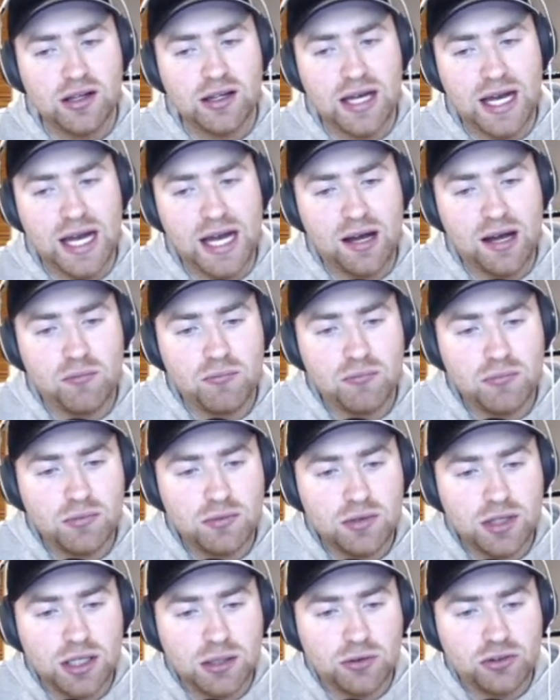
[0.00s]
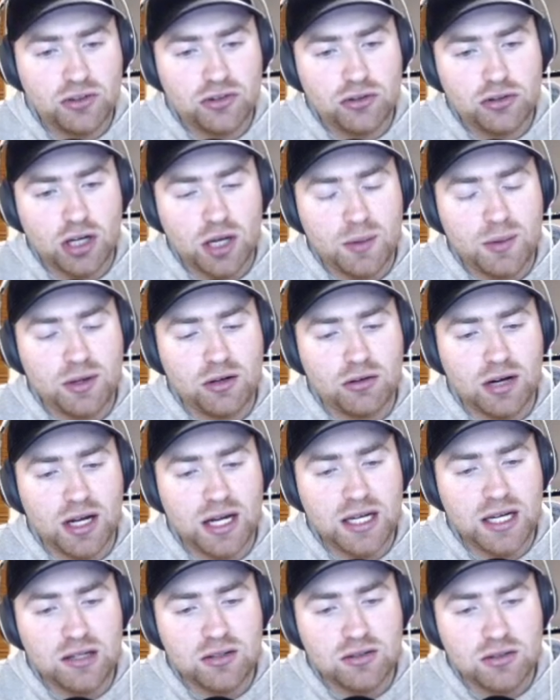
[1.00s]
it was Toby
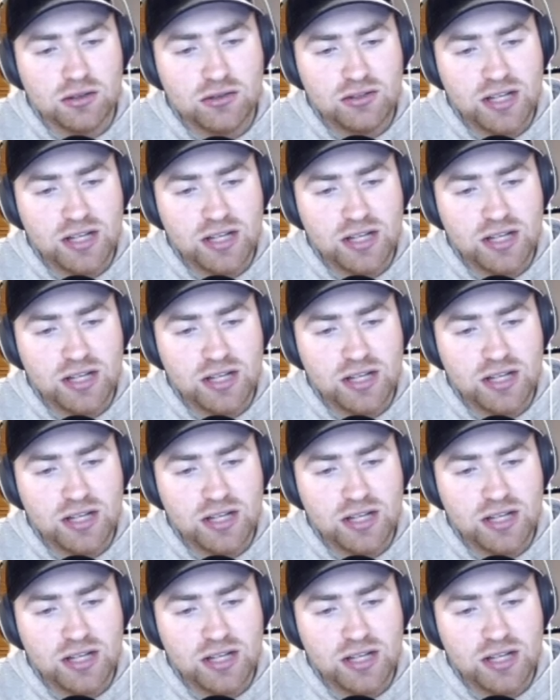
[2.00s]
Green,